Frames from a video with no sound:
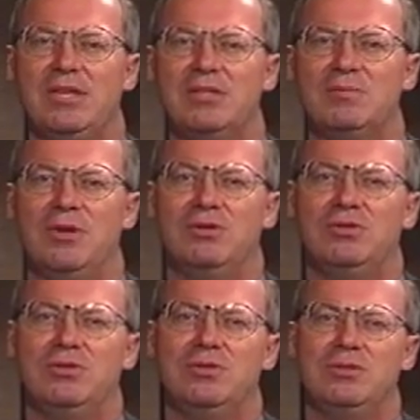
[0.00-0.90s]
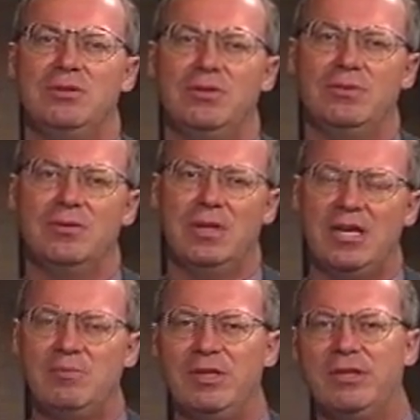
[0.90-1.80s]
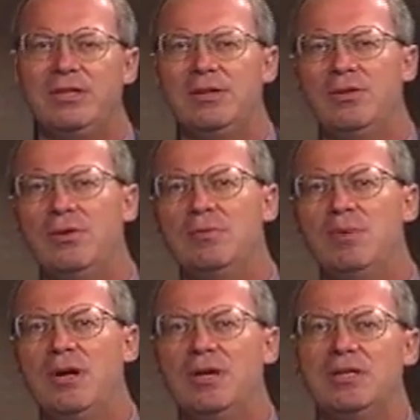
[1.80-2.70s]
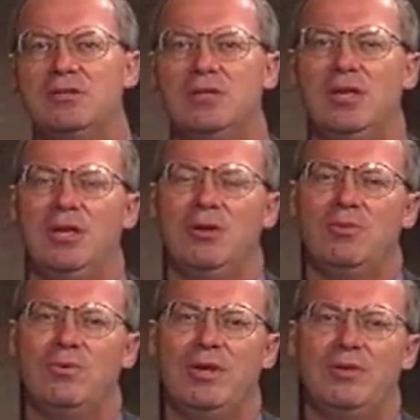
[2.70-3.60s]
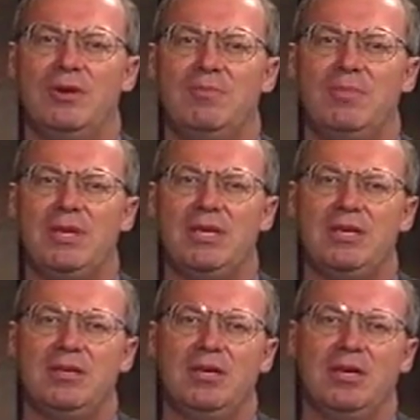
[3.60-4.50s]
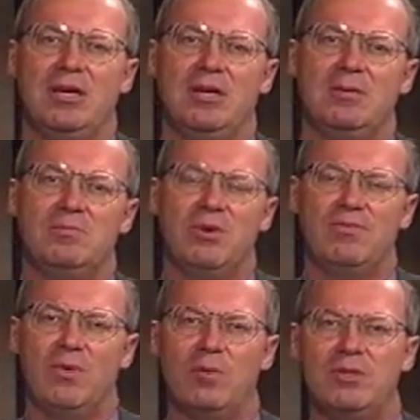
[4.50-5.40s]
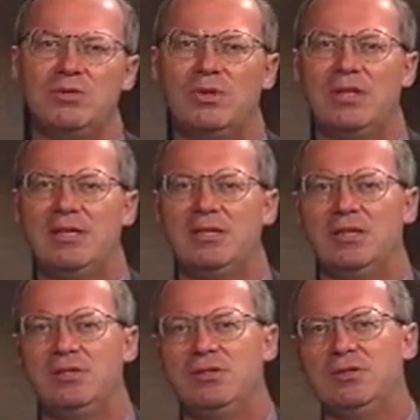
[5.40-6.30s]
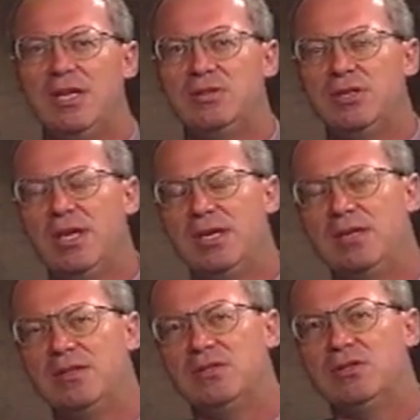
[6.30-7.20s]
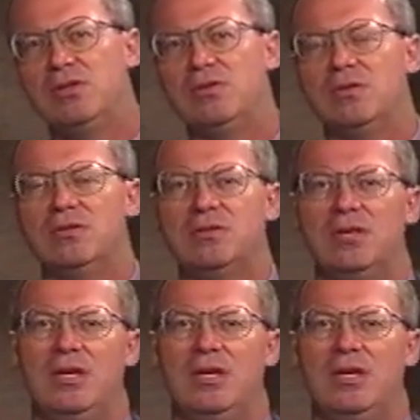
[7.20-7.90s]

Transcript: exposures to liability to third parties, whether it be performance-related issues, educating the students,